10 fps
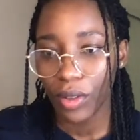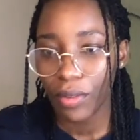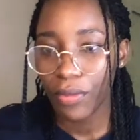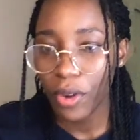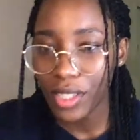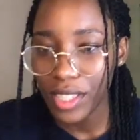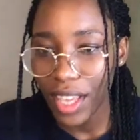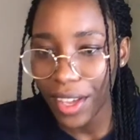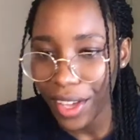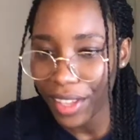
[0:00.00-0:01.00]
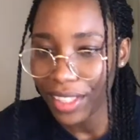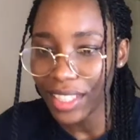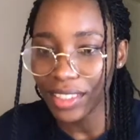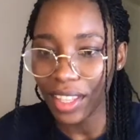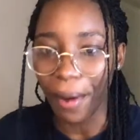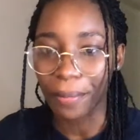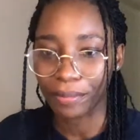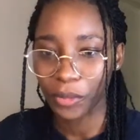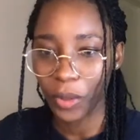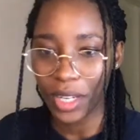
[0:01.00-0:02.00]
Você é linda.
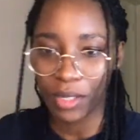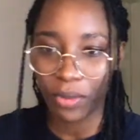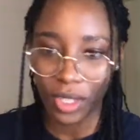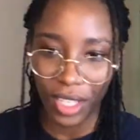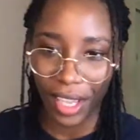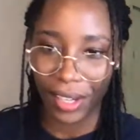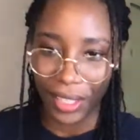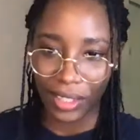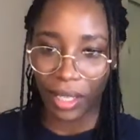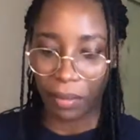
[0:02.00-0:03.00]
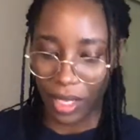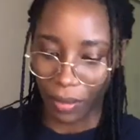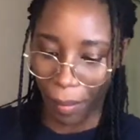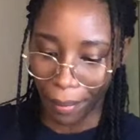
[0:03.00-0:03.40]
What does você é linda mean?